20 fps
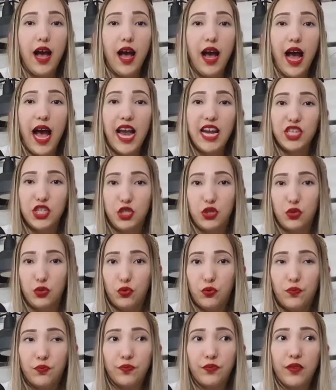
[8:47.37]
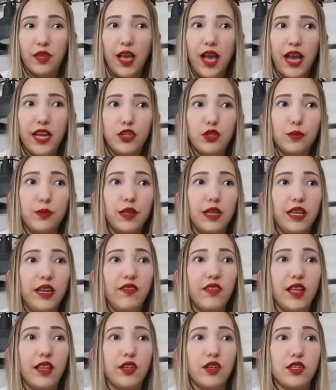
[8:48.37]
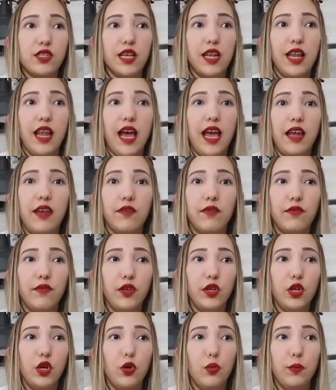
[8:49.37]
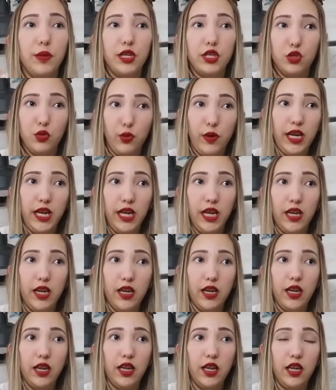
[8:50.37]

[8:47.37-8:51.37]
I do believe that there's a life, you know, between,